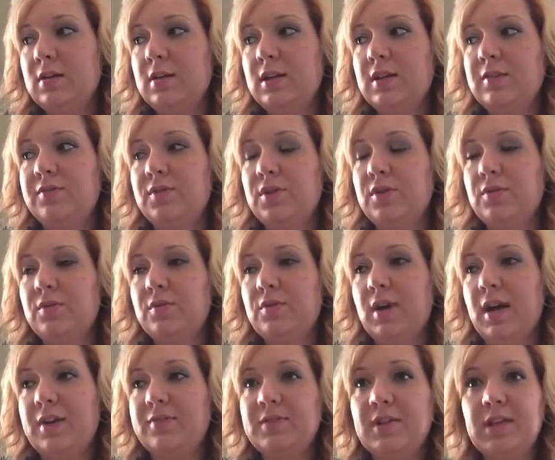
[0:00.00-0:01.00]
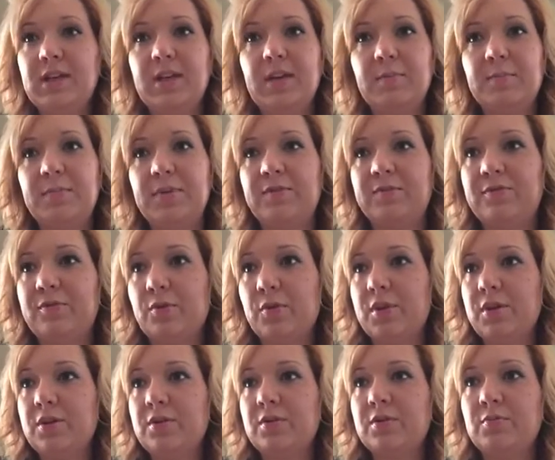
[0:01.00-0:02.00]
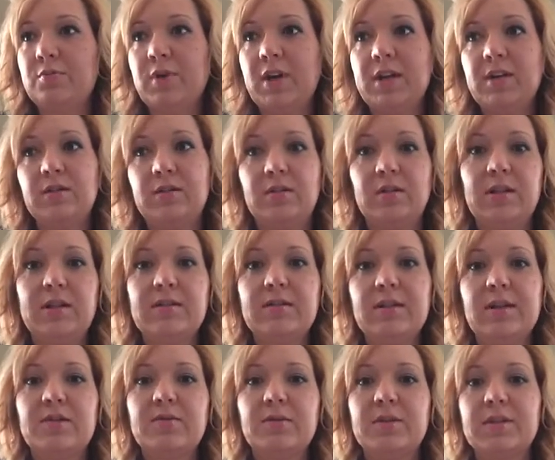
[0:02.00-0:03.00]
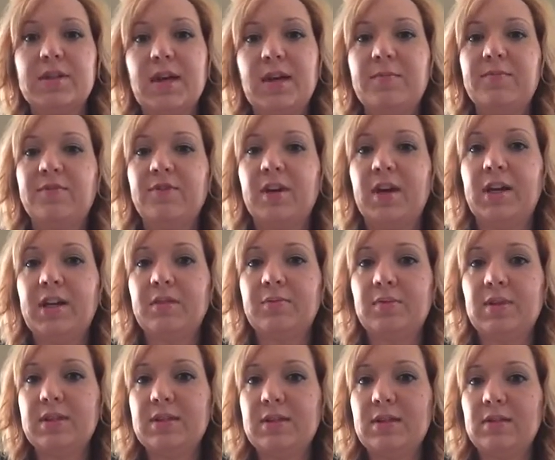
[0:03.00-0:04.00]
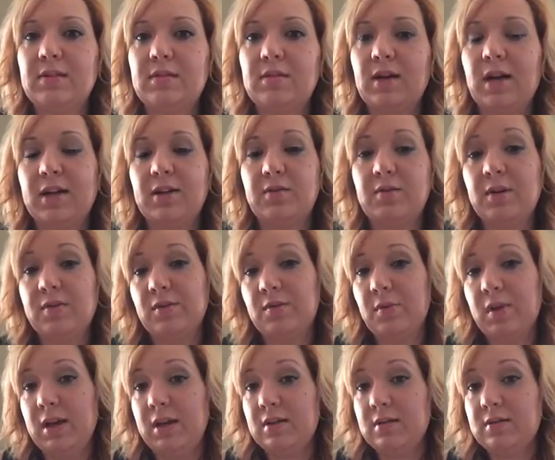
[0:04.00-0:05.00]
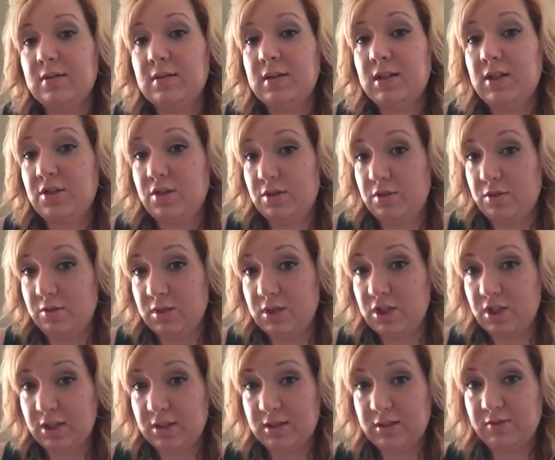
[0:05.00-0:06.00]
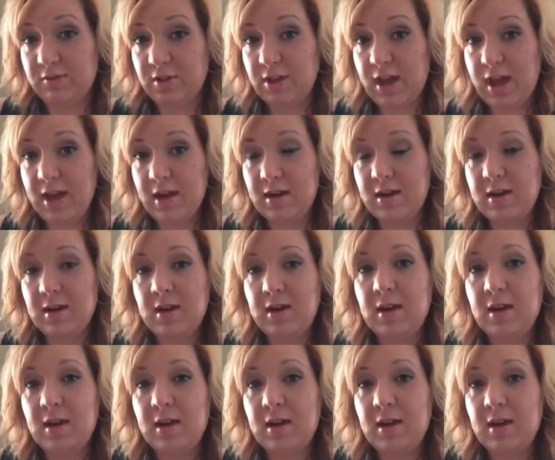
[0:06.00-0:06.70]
if you have to get up before your regularly scheduled time for any reason, I do have a way to teach you to adjust for that.